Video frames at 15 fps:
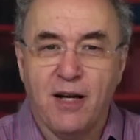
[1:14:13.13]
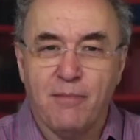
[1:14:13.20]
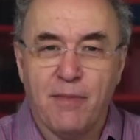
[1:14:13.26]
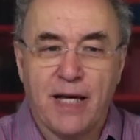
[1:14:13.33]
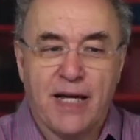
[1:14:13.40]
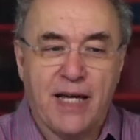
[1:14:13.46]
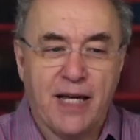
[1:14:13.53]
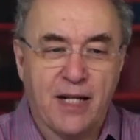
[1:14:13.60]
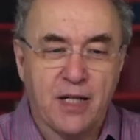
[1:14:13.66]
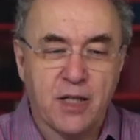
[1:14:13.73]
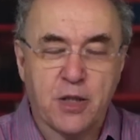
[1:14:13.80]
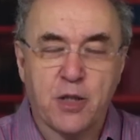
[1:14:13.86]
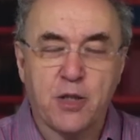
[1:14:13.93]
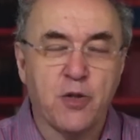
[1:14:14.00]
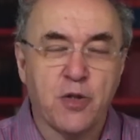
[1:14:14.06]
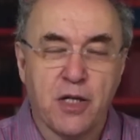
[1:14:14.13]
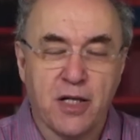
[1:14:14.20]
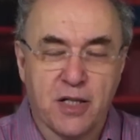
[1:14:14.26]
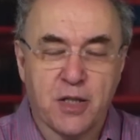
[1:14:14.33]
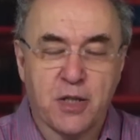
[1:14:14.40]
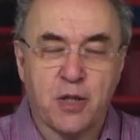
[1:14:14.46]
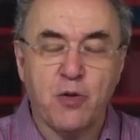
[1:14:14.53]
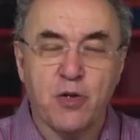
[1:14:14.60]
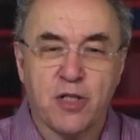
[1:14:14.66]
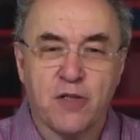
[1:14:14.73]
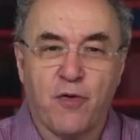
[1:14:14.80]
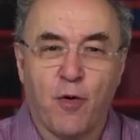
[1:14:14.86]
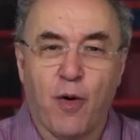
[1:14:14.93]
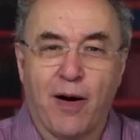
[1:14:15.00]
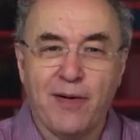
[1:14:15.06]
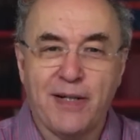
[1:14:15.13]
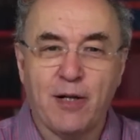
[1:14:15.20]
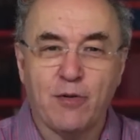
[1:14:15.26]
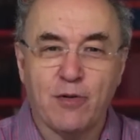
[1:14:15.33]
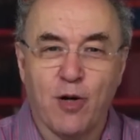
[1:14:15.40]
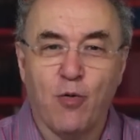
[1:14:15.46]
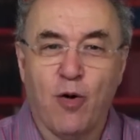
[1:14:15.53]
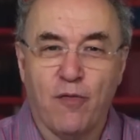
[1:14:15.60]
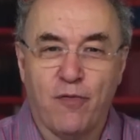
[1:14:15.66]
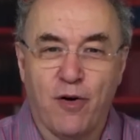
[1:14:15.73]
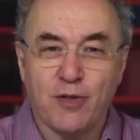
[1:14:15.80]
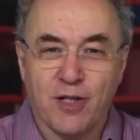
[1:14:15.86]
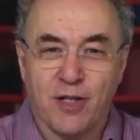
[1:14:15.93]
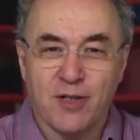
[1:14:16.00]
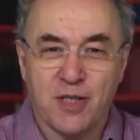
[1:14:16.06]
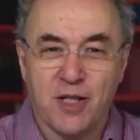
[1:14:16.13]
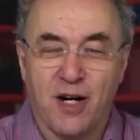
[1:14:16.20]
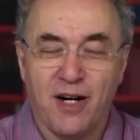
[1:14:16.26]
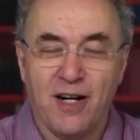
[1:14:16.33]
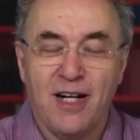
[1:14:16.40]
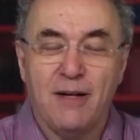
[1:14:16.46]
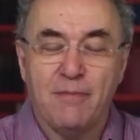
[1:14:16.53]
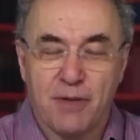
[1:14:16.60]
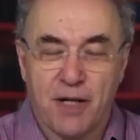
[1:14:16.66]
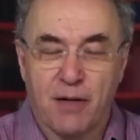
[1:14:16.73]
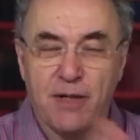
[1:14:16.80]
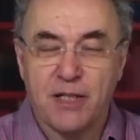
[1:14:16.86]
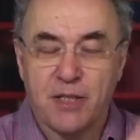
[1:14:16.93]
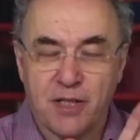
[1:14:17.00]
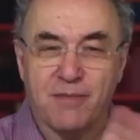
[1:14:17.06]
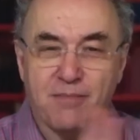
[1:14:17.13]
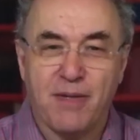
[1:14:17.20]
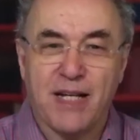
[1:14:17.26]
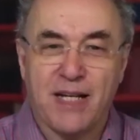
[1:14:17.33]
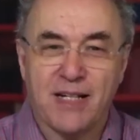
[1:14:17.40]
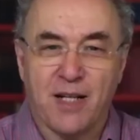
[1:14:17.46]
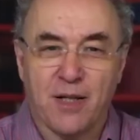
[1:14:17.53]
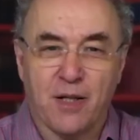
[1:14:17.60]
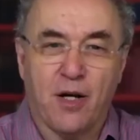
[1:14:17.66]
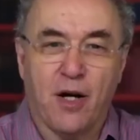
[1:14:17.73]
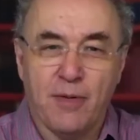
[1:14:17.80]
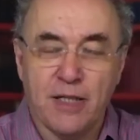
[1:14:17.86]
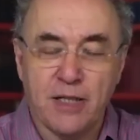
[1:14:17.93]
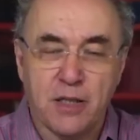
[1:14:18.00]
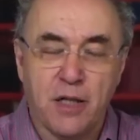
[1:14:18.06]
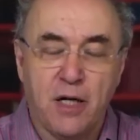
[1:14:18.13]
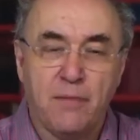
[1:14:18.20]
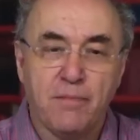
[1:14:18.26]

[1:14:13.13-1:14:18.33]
making an excuse for why we don't know what photons are, but I'll make another comment,